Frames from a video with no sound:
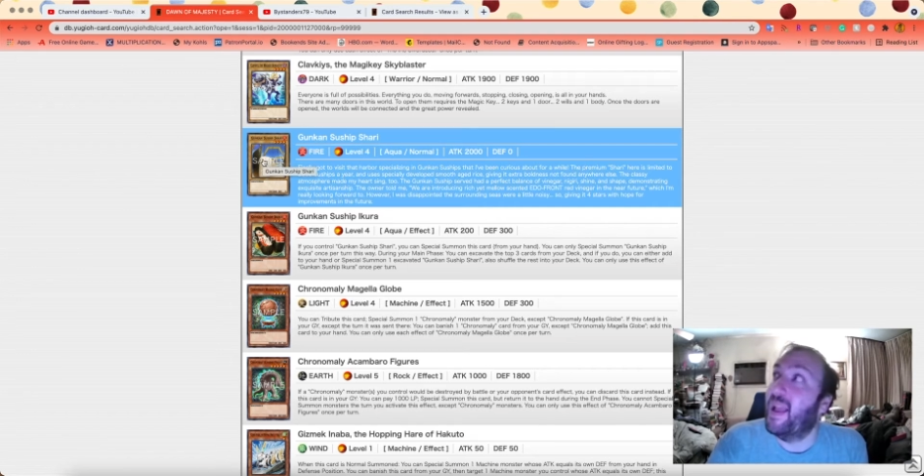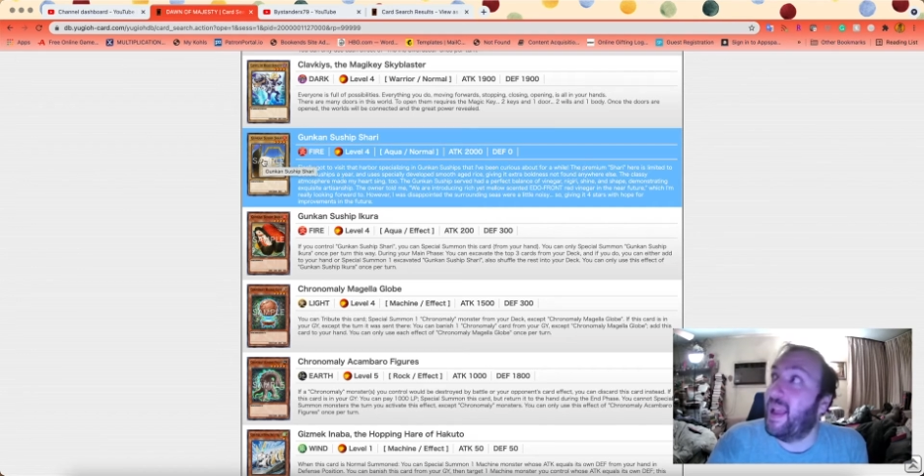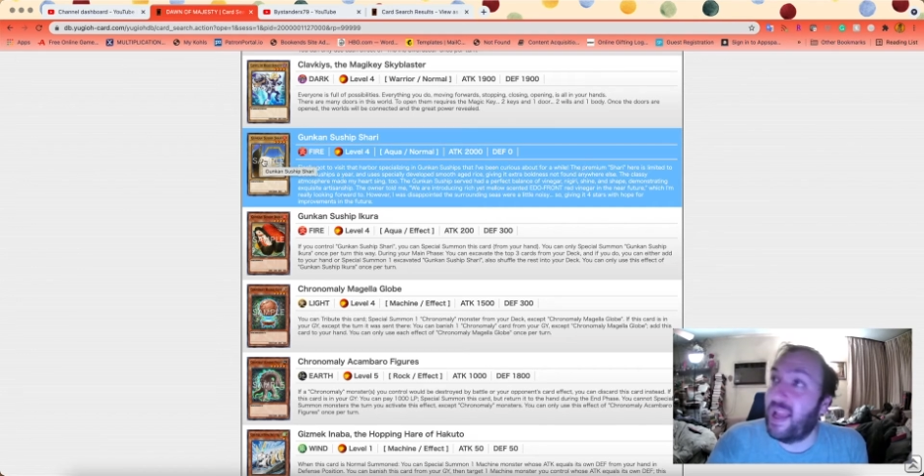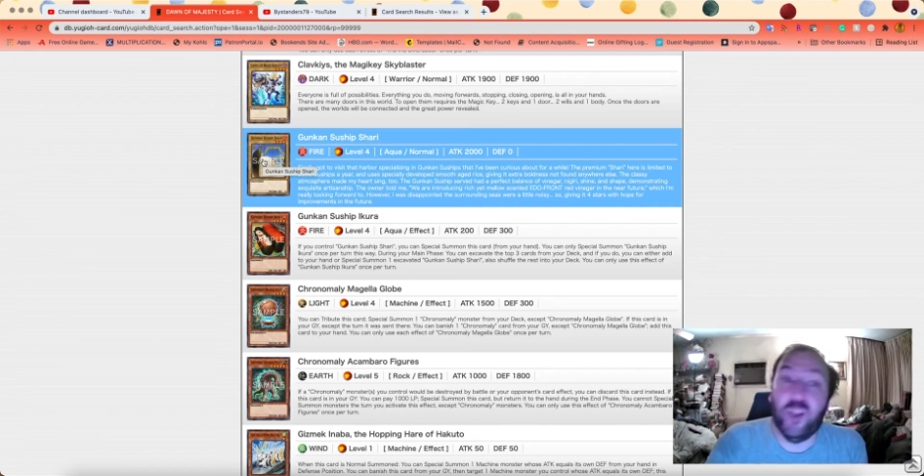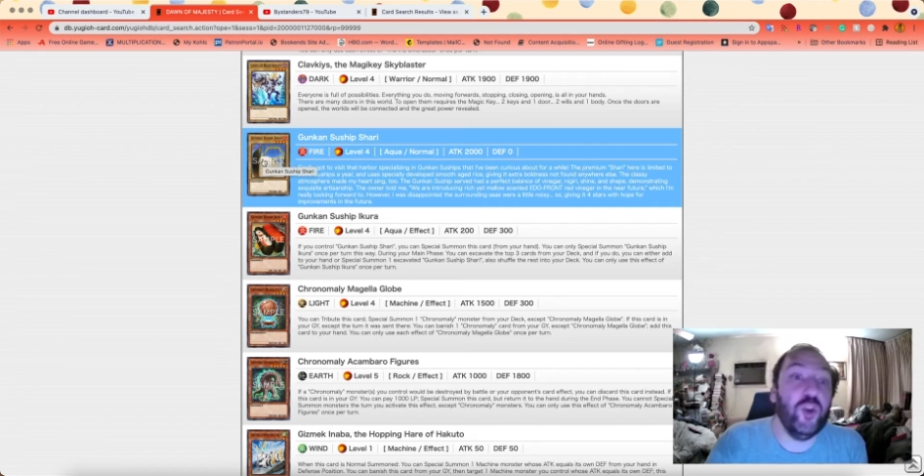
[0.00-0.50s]

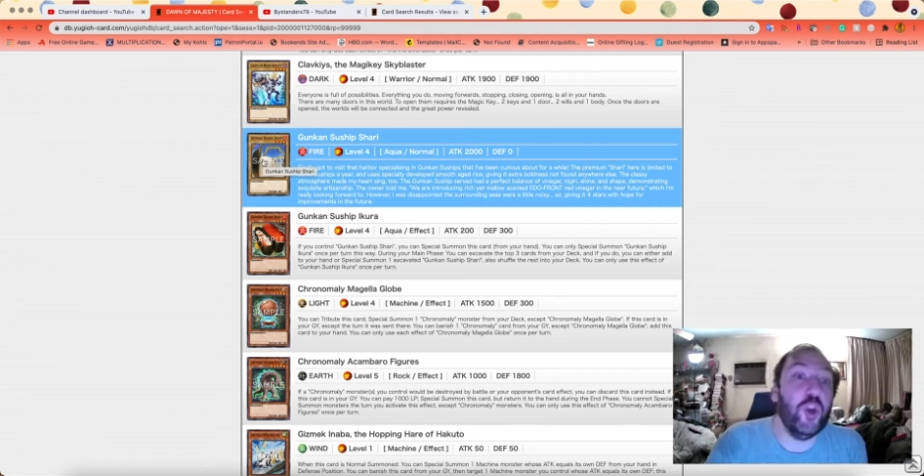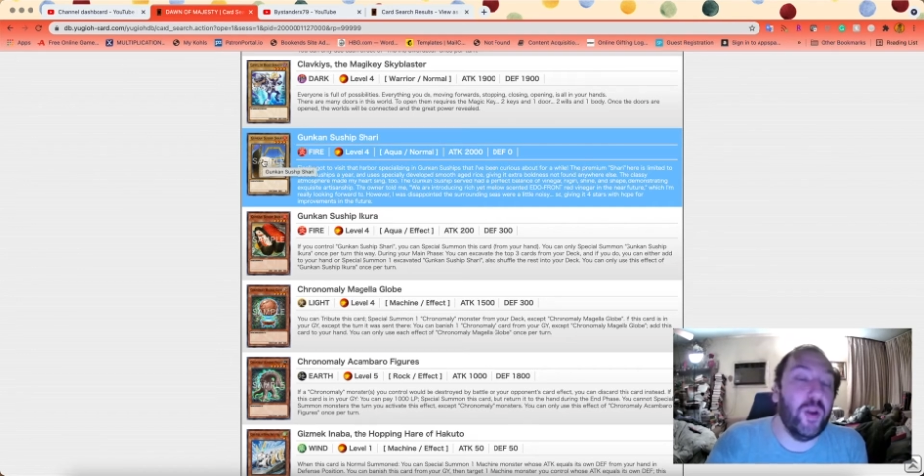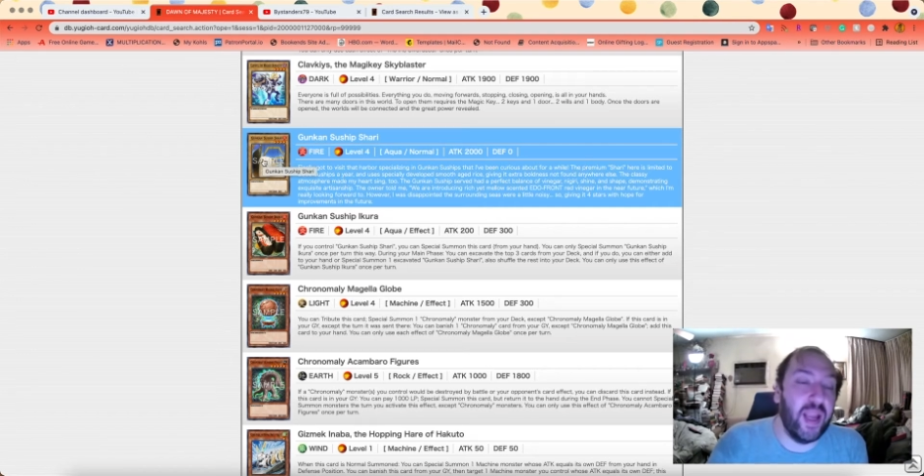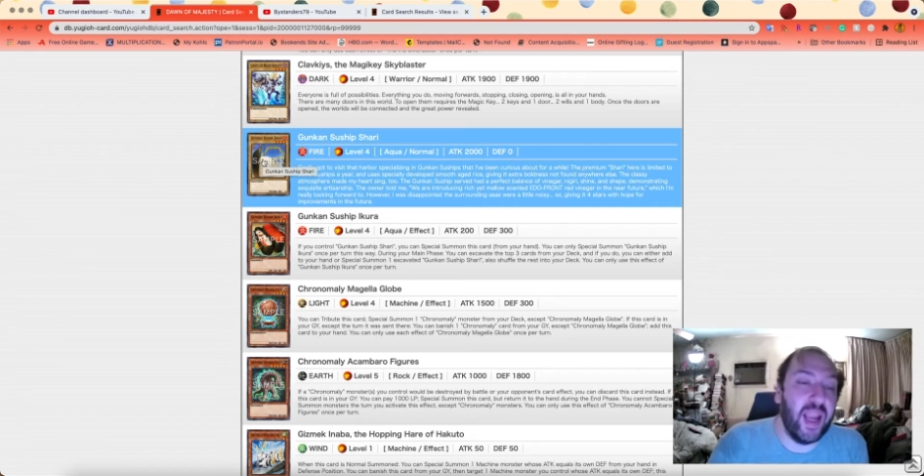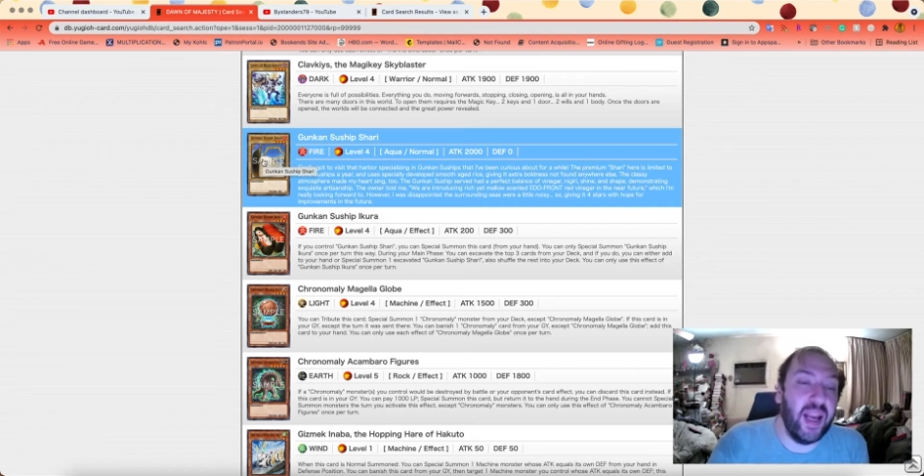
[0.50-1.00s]
into your
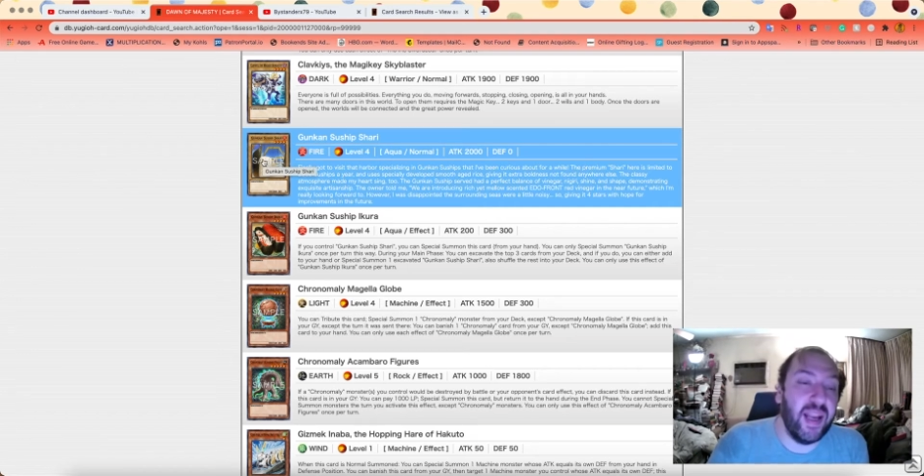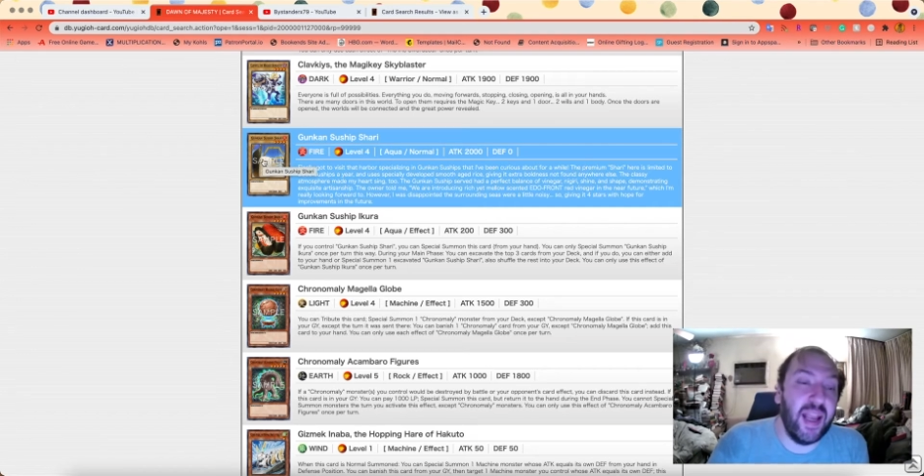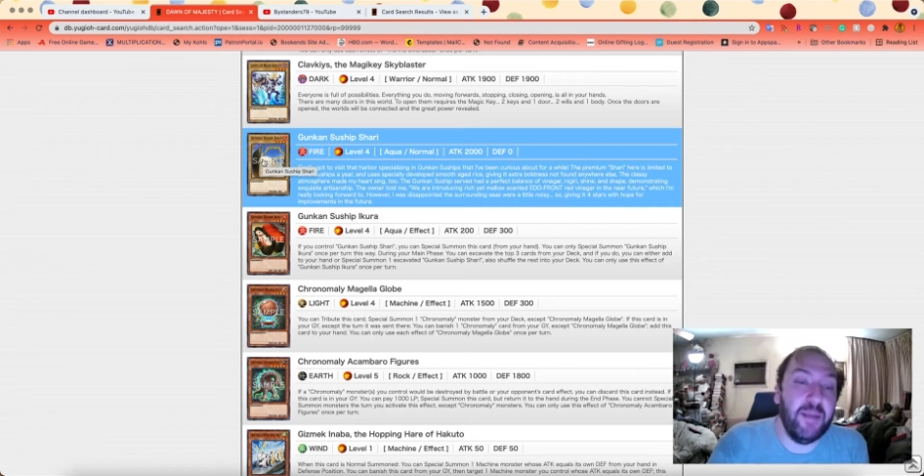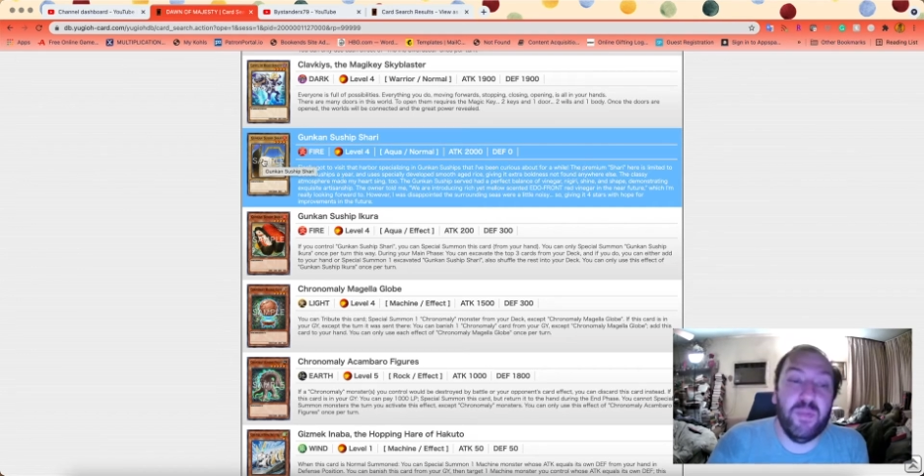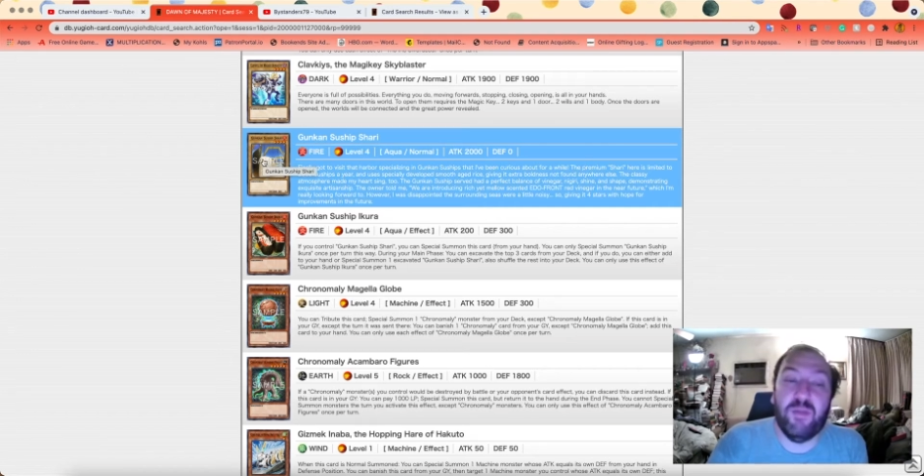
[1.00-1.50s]
hand,
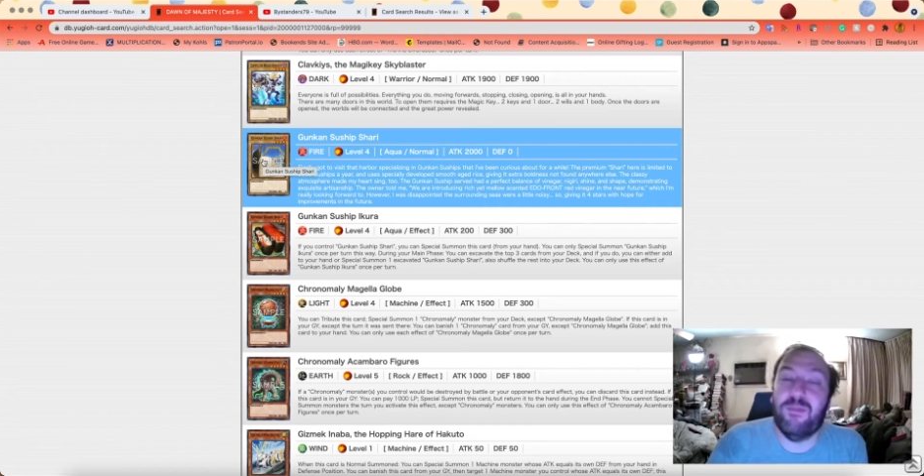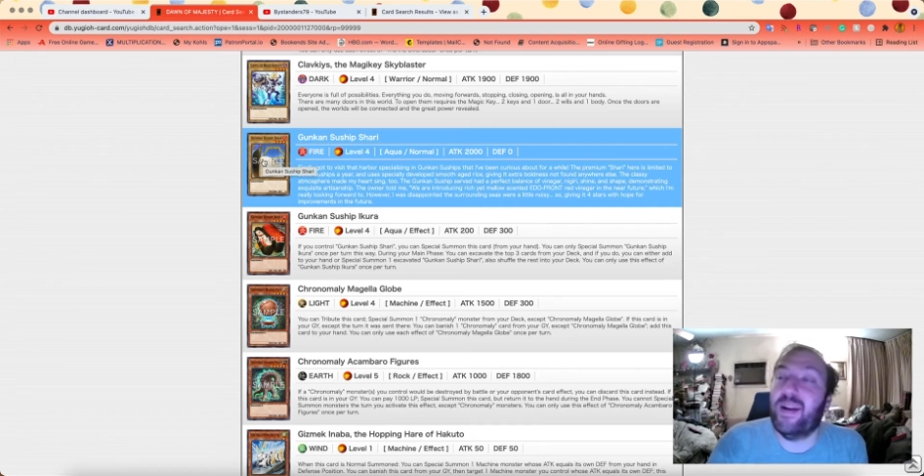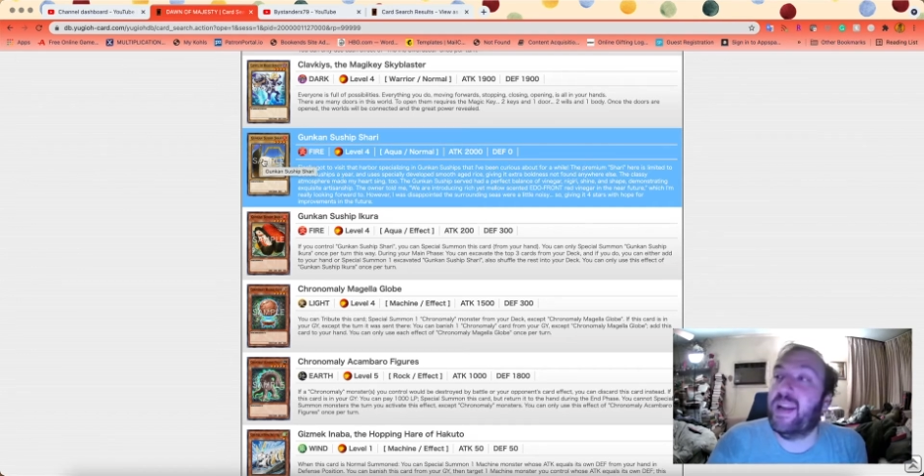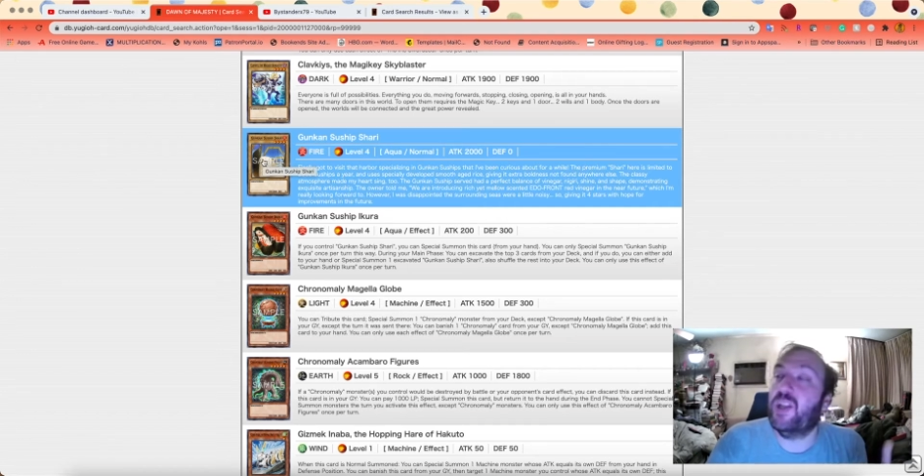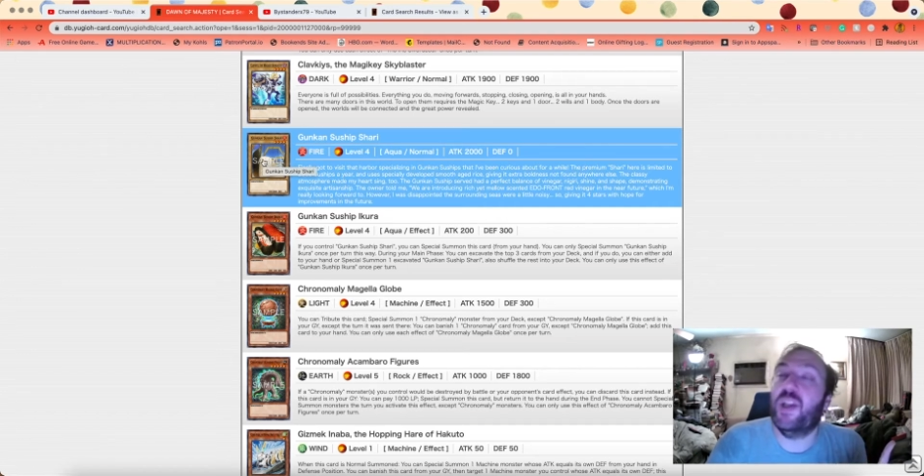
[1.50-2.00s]
and be ready to